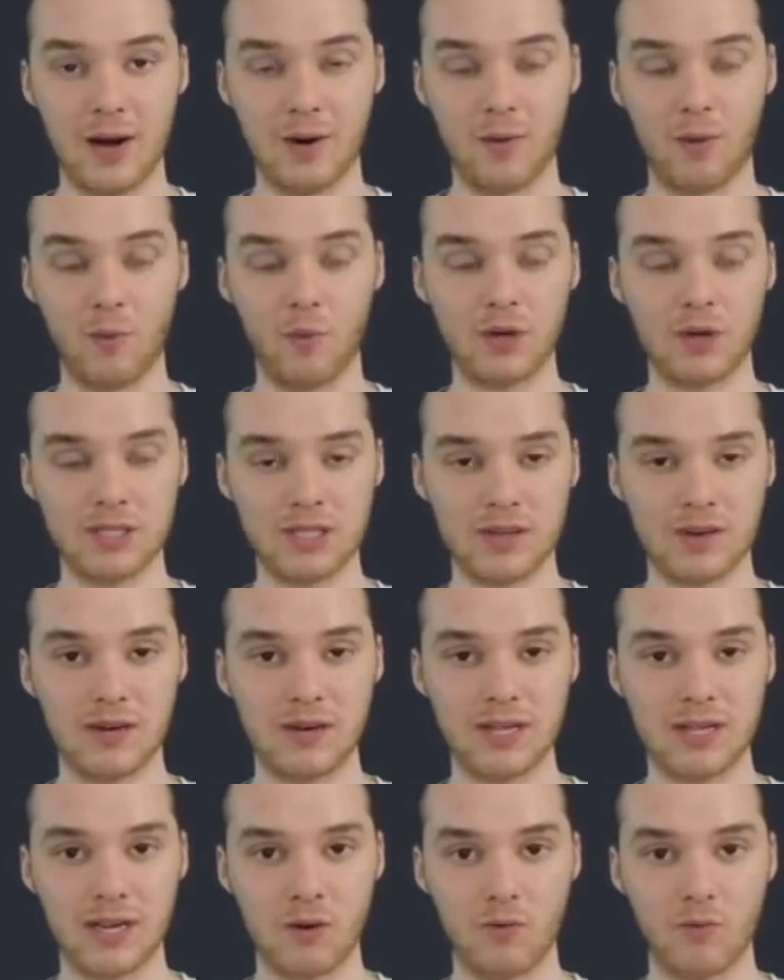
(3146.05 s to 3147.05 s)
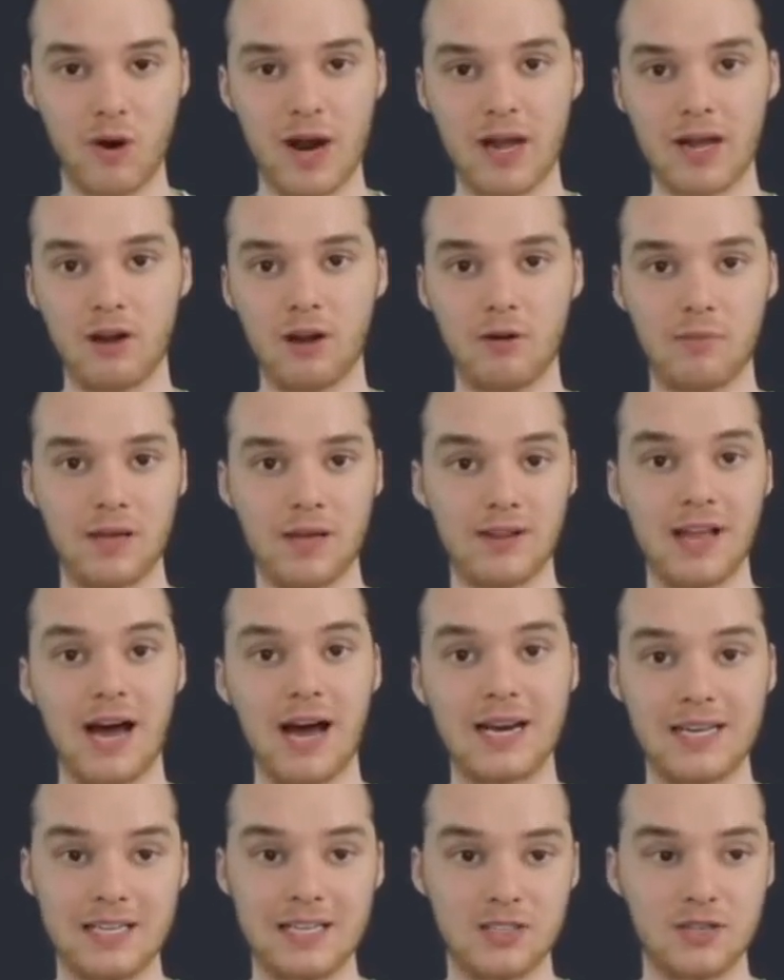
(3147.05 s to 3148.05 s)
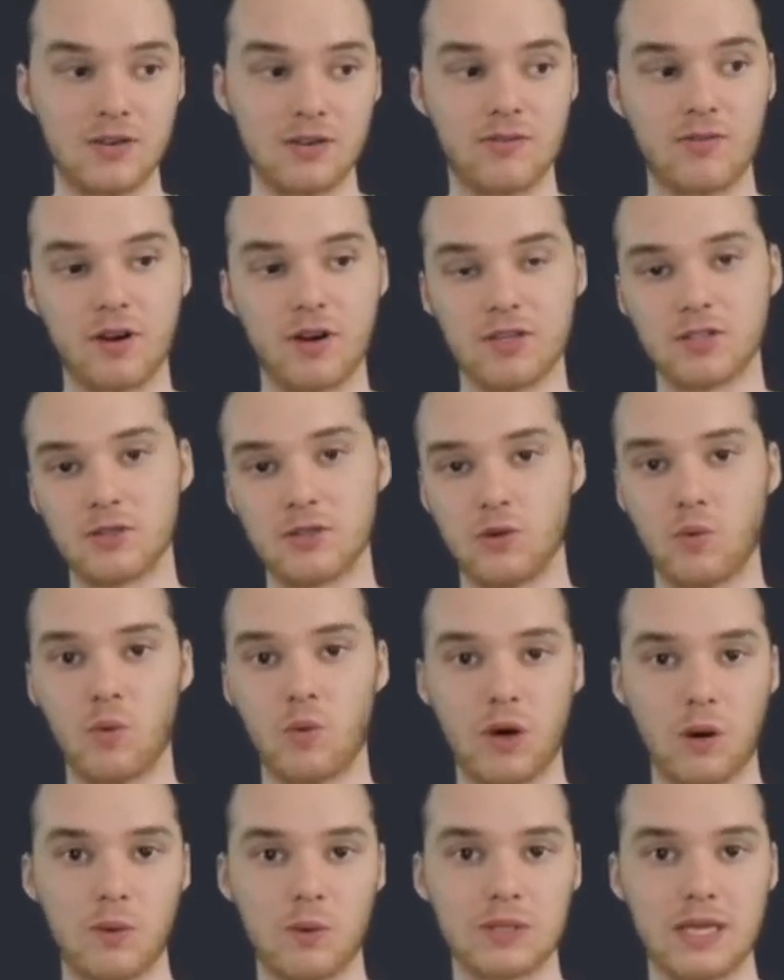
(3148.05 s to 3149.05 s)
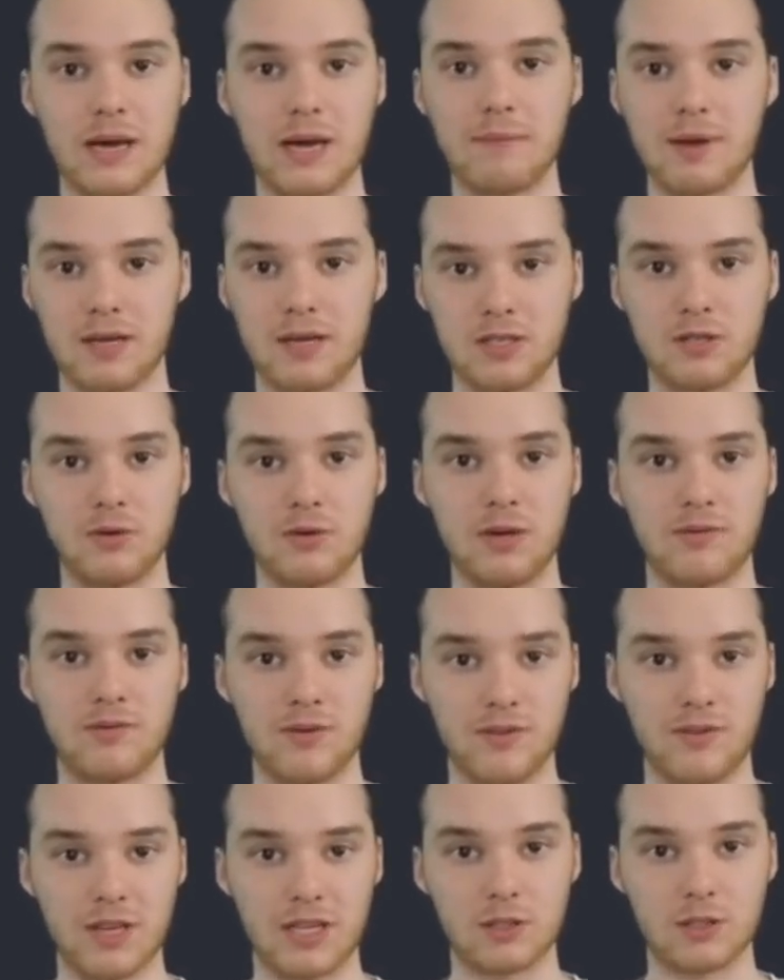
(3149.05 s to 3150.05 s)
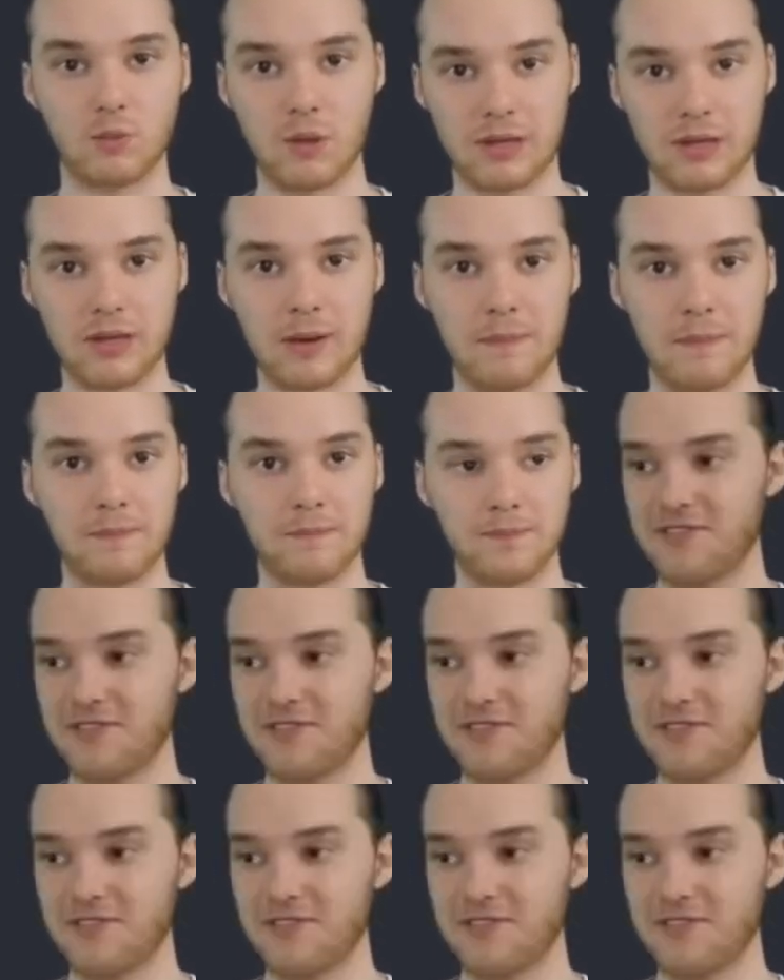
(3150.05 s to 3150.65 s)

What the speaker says: And once they're in the array, it'll be a lot easier for us to work with them and do different things with them.